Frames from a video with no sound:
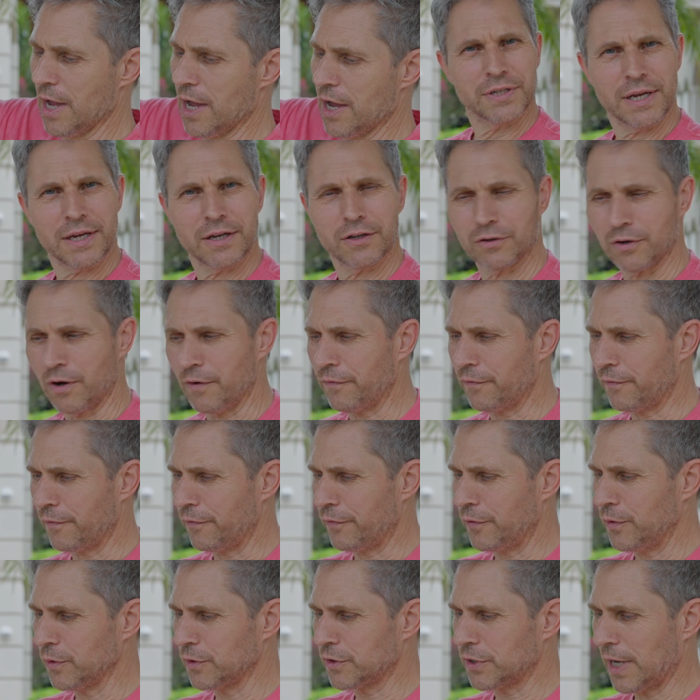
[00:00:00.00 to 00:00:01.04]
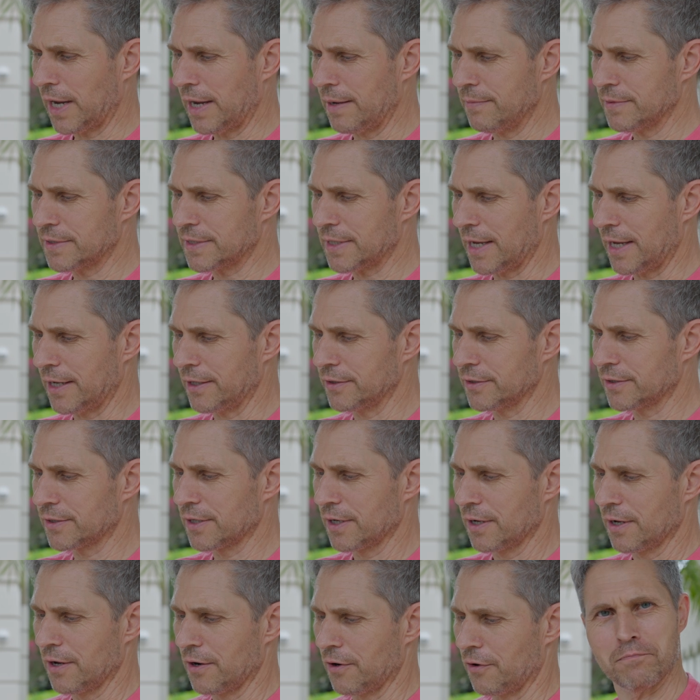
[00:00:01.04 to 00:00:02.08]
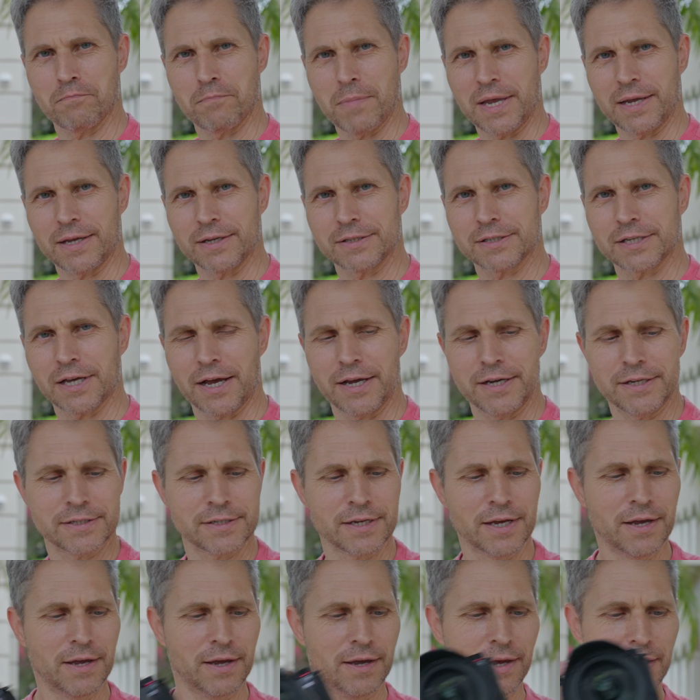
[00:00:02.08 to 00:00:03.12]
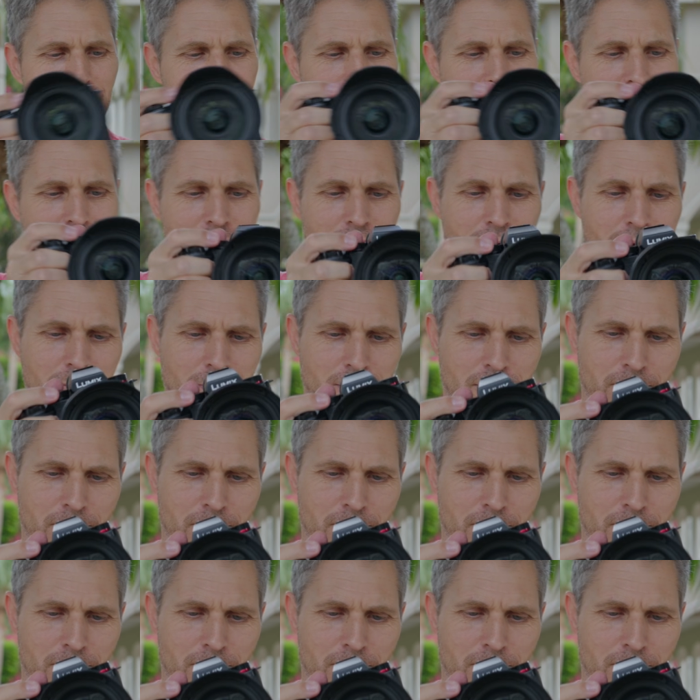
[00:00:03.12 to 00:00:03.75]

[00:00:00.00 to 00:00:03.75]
take it off a few times and make it tight and then